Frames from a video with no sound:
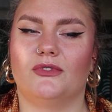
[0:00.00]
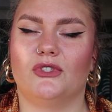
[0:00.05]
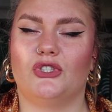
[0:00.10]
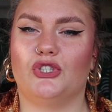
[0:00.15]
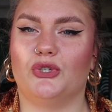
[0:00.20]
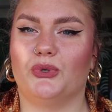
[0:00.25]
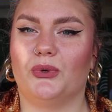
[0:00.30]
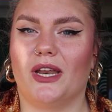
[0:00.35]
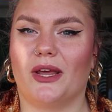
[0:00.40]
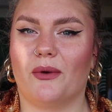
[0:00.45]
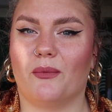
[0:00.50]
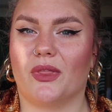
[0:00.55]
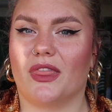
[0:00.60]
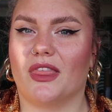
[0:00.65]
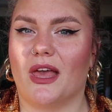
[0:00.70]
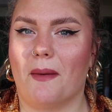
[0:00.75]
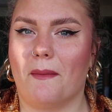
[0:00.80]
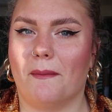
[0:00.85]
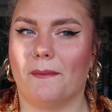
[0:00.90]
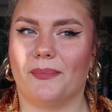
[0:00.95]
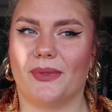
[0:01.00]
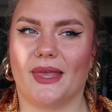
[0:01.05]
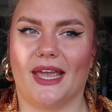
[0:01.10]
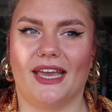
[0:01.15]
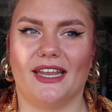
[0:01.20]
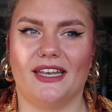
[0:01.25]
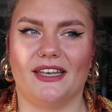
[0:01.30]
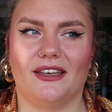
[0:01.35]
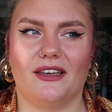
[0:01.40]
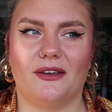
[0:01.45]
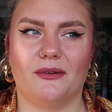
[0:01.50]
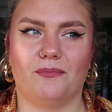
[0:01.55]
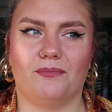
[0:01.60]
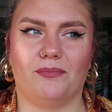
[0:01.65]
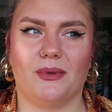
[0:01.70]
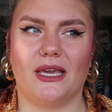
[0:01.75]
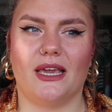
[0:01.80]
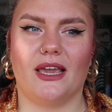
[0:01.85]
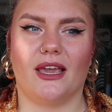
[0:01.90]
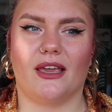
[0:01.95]
shooting with them and
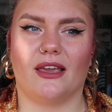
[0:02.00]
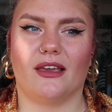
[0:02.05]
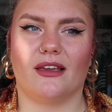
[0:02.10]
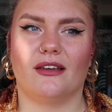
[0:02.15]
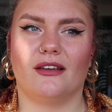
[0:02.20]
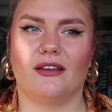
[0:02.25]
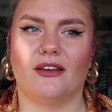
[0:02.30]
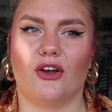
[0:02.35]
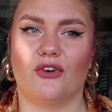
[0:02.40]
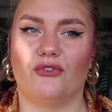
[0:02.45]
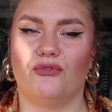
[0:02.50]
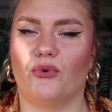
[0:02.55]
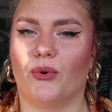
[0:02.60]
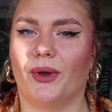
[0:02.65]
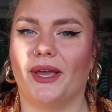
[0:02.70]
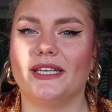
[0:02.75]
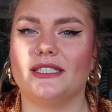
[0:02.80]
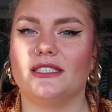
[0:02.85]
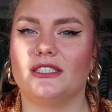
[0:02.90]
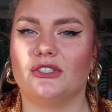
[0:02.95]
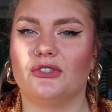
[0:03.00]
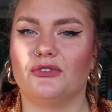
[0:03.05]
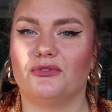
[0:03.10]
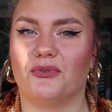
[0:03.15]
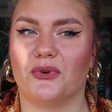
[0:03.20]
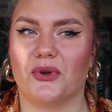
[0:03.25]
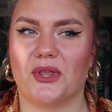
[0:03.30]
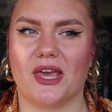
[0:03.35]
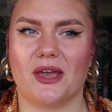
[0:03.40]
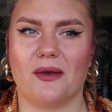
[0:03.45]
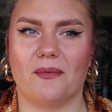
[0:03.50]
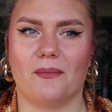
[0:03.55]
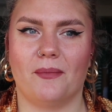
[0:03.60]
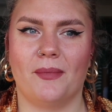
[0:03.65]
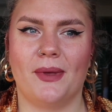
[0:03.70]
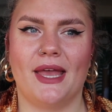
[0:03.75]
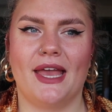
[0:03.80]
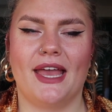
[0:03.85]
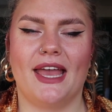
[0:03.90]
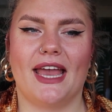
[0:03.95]
being a voice for
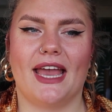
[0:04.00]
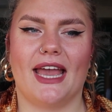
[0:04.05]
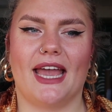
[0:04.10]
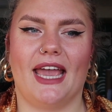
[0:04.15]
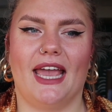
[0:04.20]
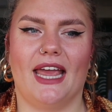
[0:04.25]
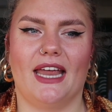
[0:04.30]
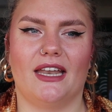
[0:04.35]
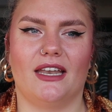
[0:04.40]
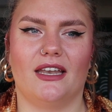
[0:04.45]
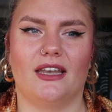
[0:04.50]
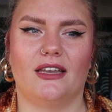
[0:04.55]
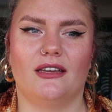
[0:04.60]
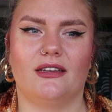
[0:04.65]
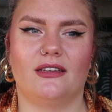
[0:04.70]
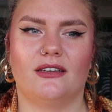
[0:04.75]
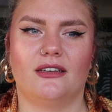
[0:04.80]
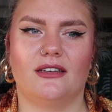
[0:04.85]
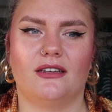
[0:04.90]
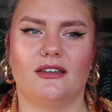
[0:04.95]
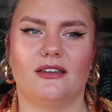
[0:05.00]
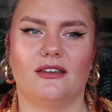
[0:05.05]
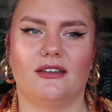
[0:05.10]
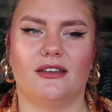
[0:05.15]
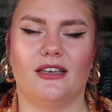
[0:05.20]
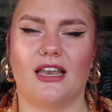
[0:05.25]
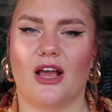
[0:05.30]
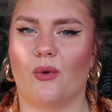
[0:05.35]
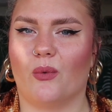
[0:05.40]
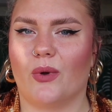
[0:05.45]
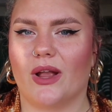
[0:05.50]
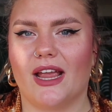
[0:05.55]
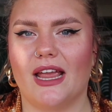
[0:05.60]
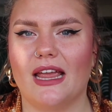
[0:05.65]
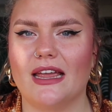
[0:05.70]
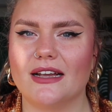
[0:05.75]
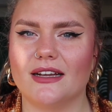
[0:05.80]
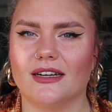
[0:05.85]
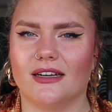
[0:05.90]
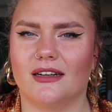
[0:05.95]
them, and now we're
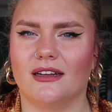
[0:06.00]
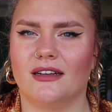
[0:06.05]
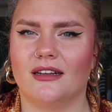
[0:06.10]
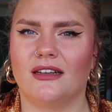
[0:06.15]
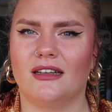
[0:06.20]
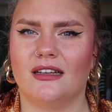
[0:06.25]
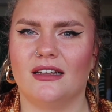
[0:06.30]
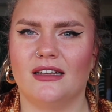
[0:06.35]
here.